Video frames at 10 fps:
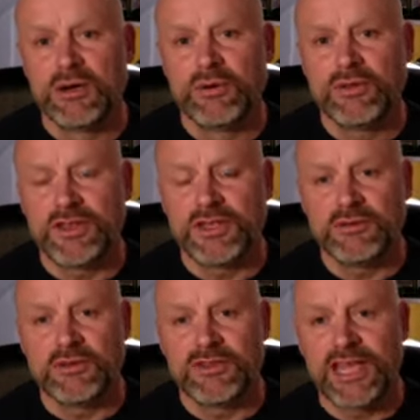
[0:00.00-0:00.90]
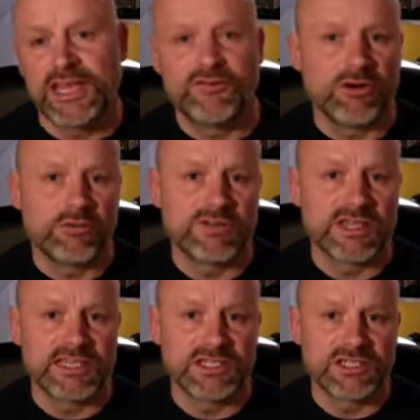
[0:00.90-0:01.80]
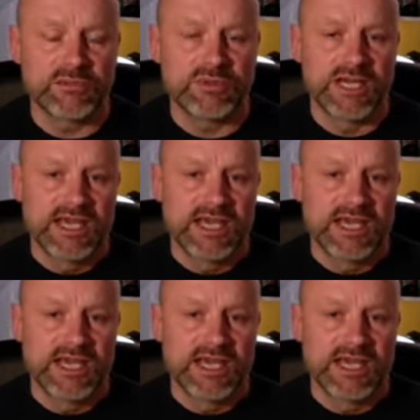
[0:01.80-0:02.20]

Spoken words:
within any form of relationship.